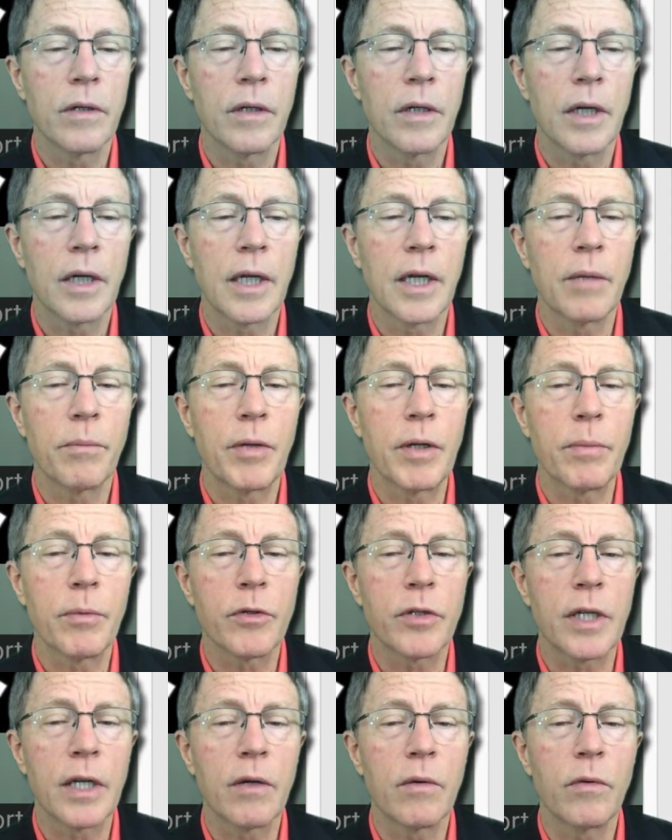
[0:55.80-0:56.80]
again, people
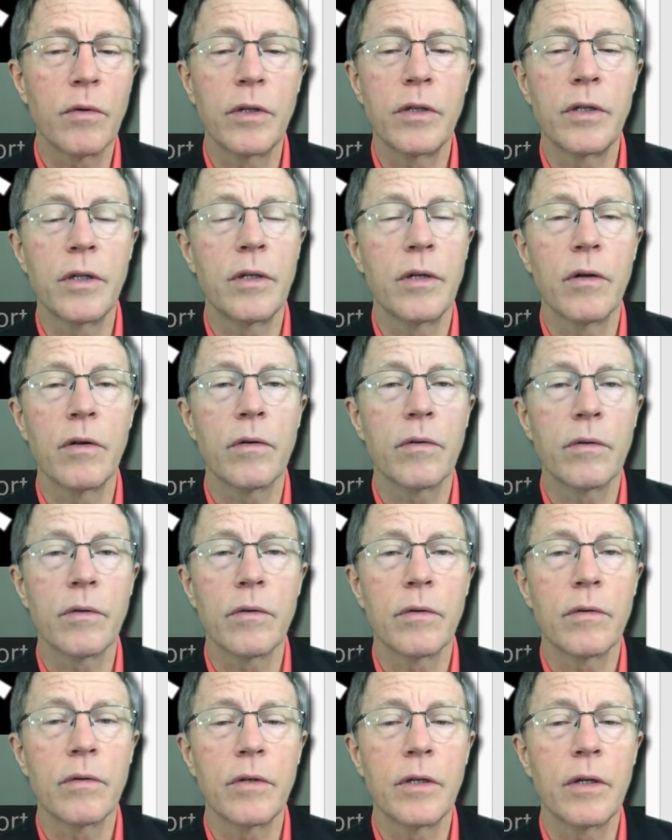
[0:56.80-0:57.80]
say you don't
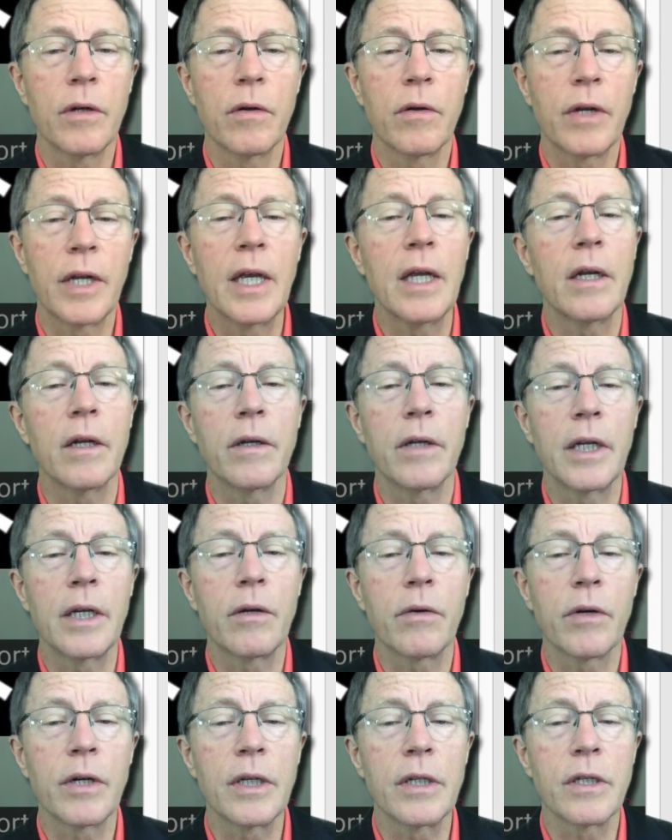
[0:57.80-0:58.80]
you don't get a
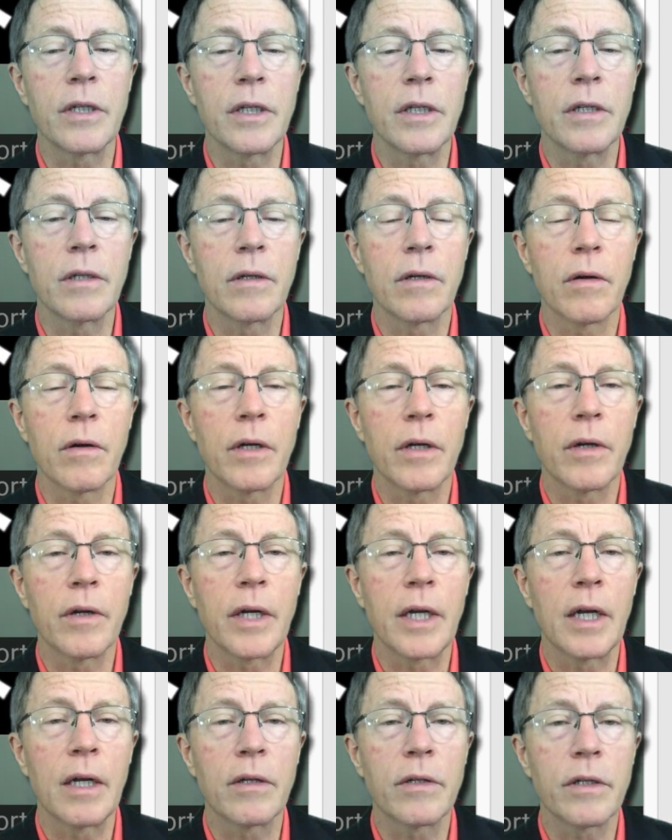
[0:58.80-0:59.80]
decrease in coronary
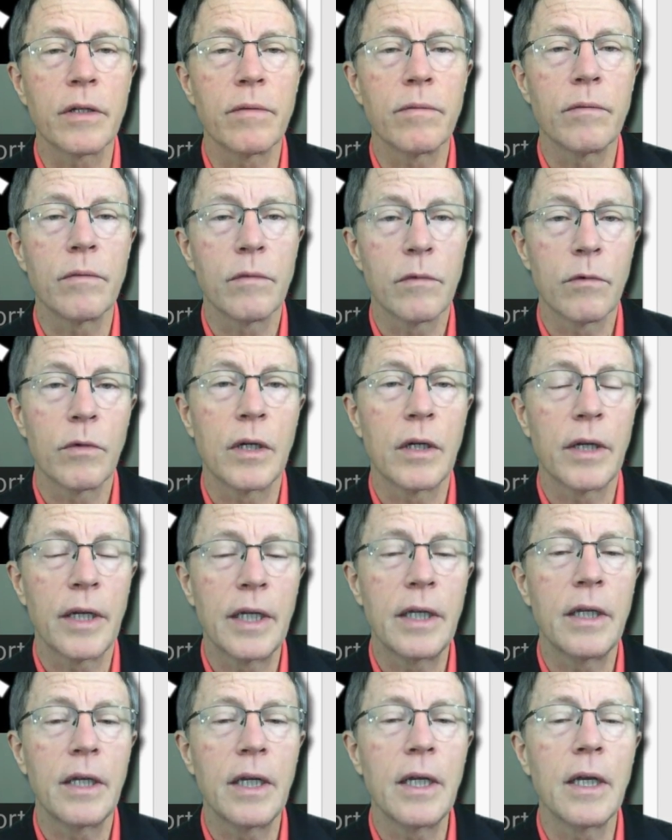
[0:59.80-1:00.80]
calcium. Well,
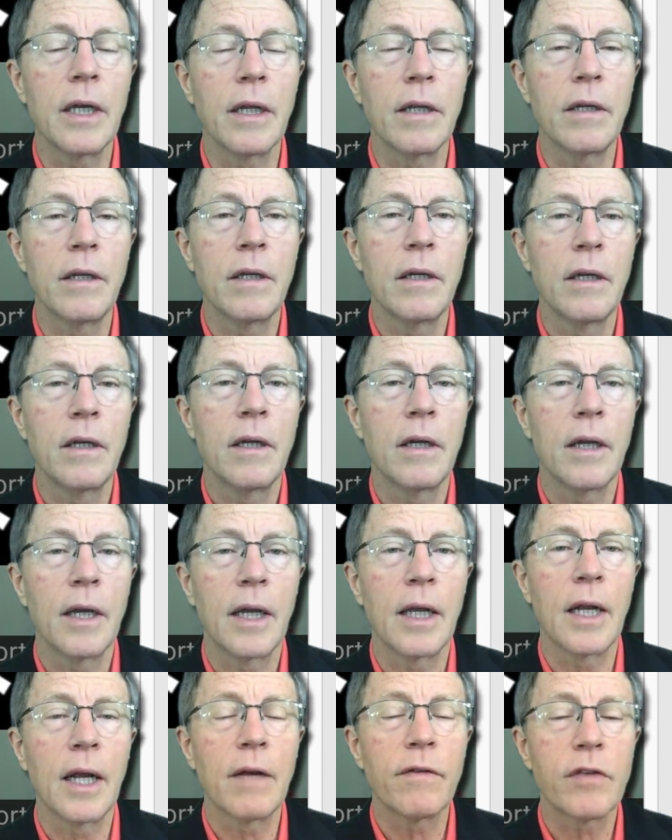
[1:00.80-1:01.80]
he did,
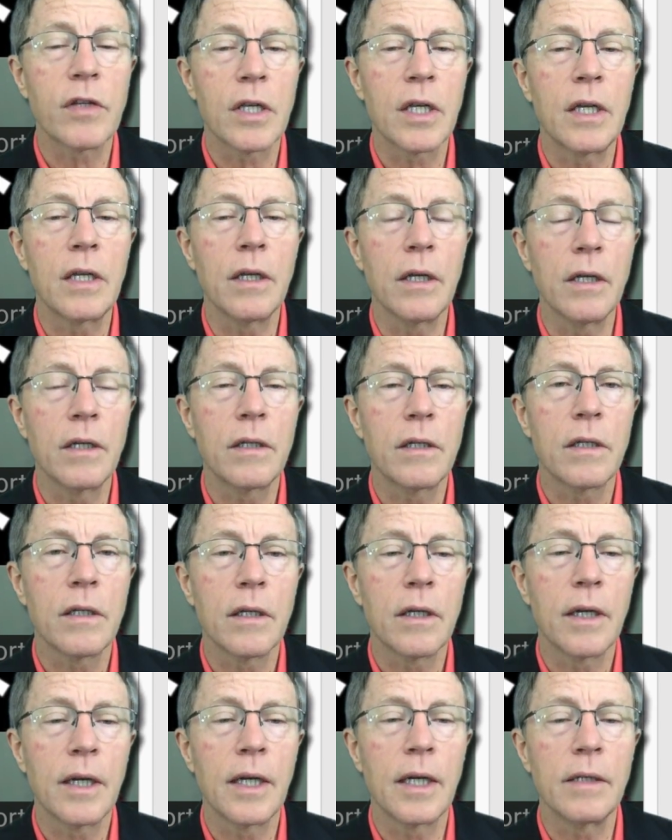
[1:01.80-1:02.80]
and I've seen it.
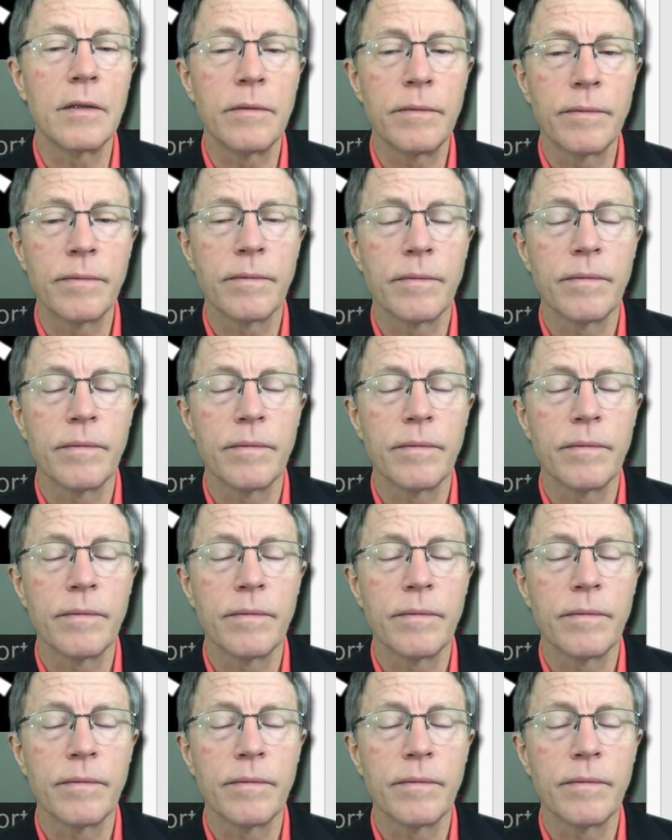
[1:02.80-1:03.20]
And